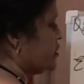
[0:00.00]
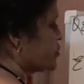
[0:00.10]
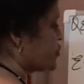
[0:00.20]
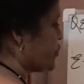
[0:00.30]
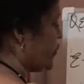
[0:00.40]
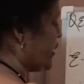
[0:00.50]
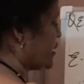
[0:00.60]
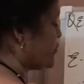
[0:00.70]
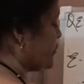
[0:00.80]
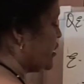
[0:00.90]
So
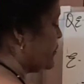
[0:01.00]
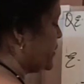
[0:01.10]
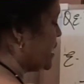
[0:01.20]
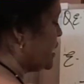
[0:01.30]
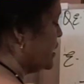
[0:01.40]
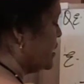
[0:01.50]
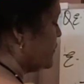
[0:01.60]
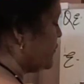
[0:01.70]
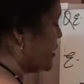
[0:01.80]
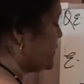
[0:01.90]
it will be
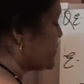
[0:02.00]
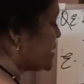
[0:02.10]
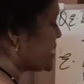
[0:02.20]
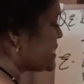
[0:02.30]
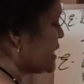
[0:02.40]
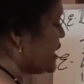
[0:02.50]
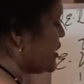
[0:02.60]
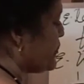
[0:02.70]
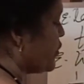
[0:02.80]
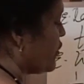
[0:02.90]
16
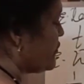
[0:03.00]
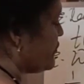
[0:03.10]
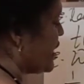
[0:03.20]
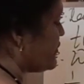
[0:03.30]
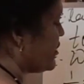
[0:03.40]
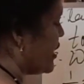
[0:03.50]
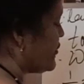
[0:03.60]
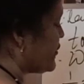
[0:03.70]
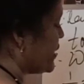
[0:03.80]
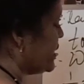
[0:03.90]
upon
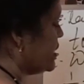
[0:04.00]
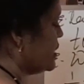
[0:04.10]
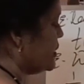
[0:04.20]
500.